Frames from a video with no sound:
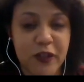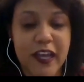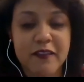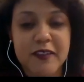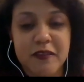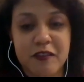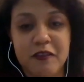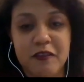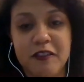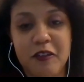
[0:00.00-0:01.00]
We have some
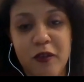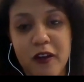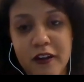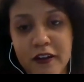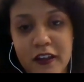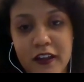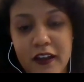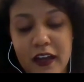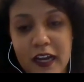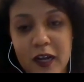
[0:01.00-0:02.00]
students who are
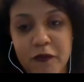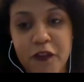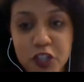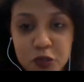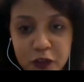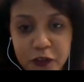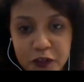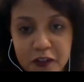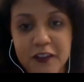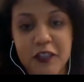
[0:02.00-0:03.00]
virtual
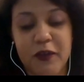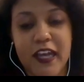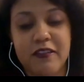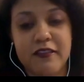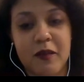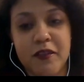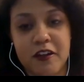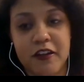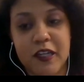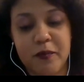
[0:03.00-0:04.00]
learners, and then we have some that
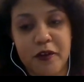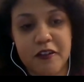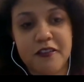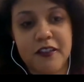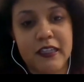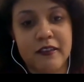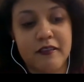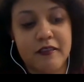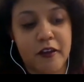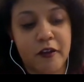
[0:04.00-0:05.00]
are in person. And
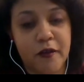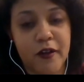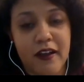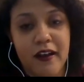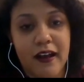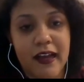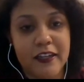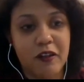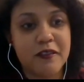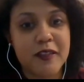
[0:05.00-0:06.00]
so I
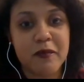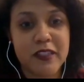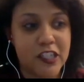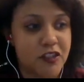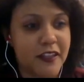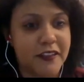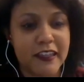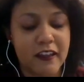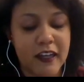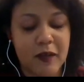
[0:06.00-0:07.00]
know some teachers, I
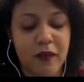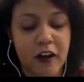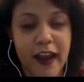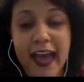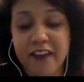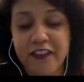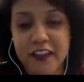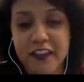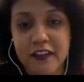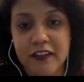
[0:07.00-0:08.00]
think our
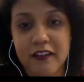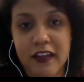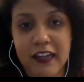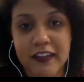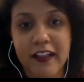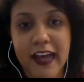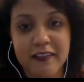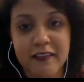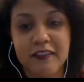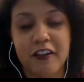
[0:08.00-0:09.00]
AVID
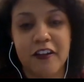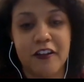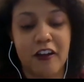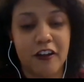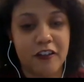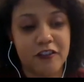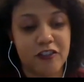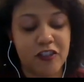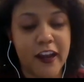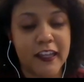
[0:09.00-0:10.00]
classes are
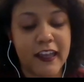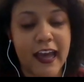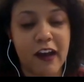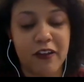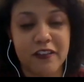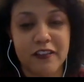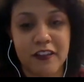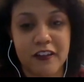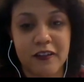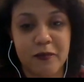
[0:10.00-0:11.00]
trying out
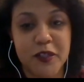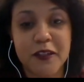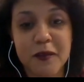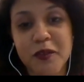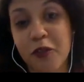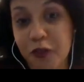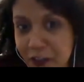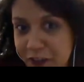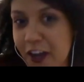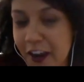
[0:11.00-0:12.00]
the
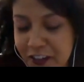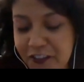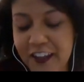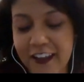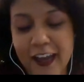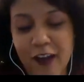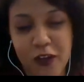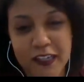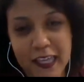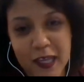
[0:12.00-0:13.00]
participatory photography at
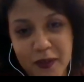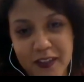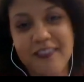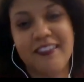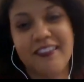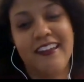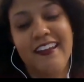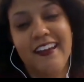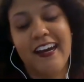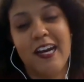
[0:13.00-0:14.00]
one campus.
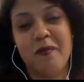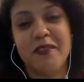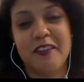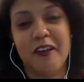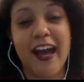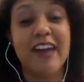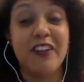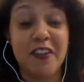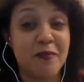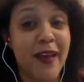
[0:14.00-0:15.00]
So I haven't
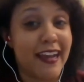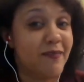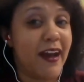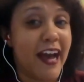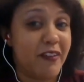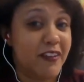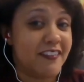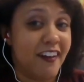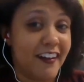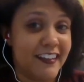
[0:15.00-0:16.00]
heard back about how it's
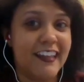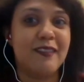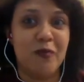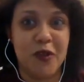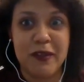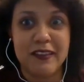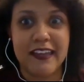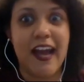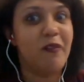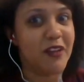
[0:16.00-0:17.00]
gone yet. It's more been
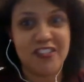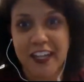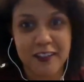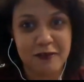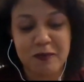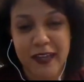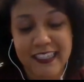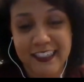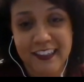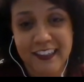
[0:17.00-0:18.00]
like, I want to try this with my
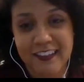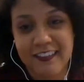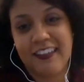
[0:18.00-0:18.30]
kids.